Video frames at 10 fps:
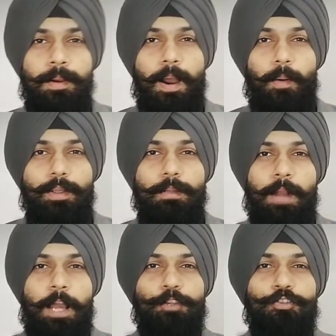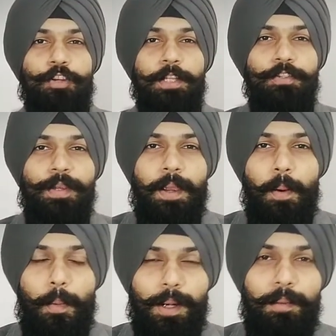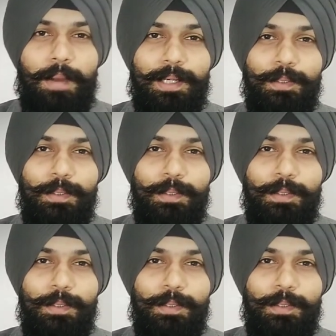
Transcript: Hi, what's up guys? Chetan Singh here. Welcome back